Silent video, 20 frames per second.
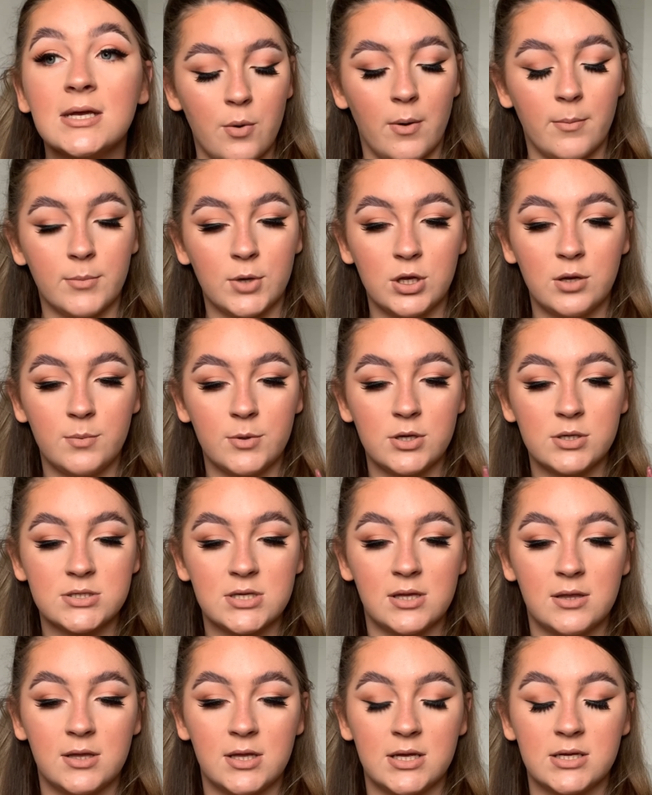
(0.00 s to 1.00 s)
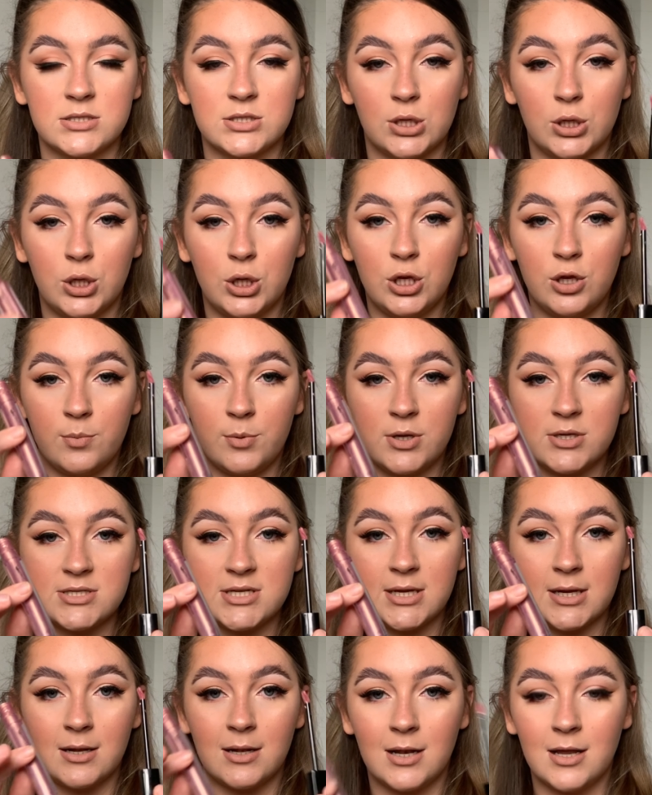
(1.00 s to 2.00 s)
I'm gonna be using this Huda
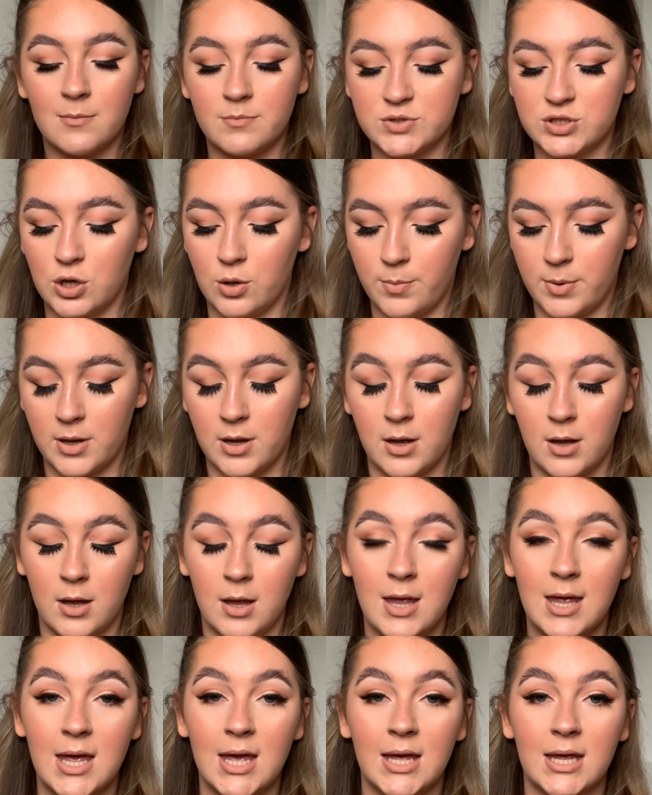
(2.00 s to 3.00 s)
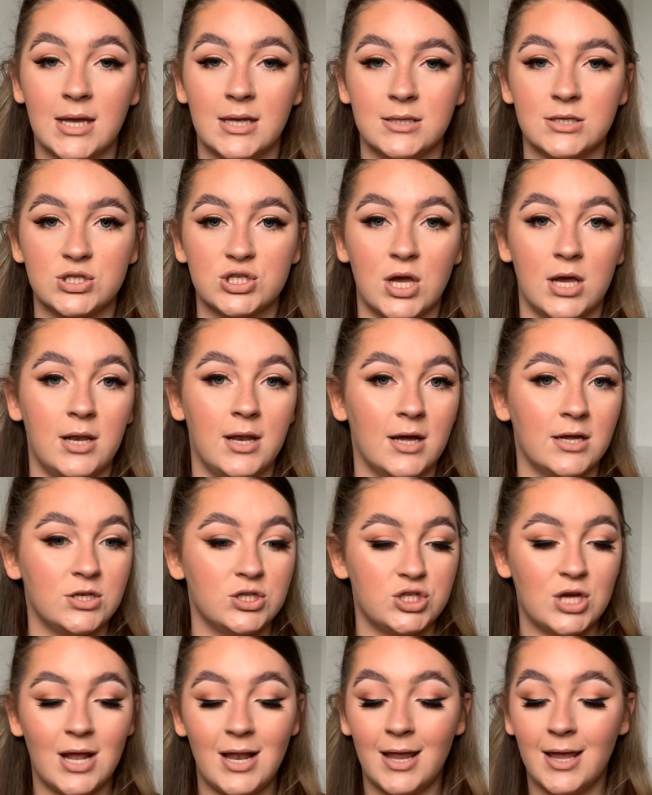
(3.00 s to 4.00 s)
Beauty lip topper in the shade
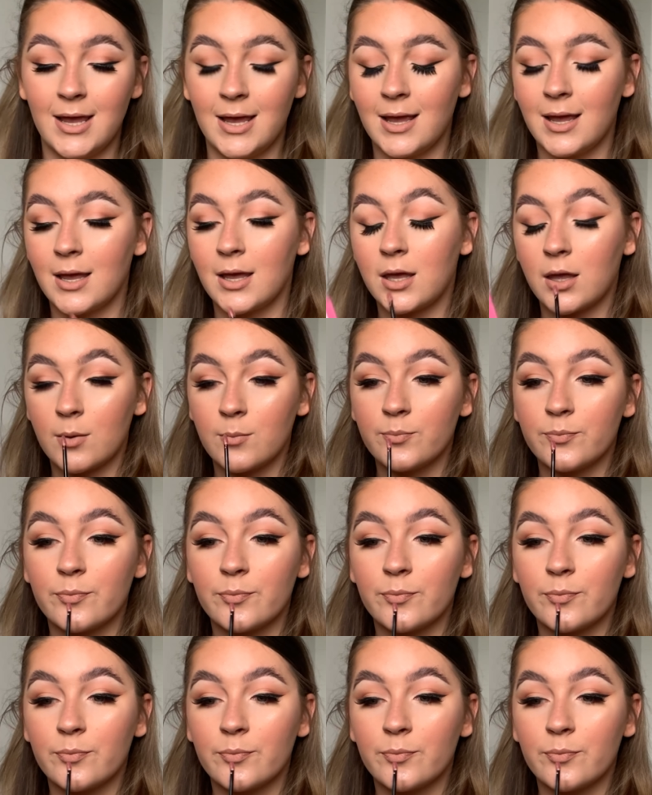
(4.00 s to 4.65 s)
Angelic.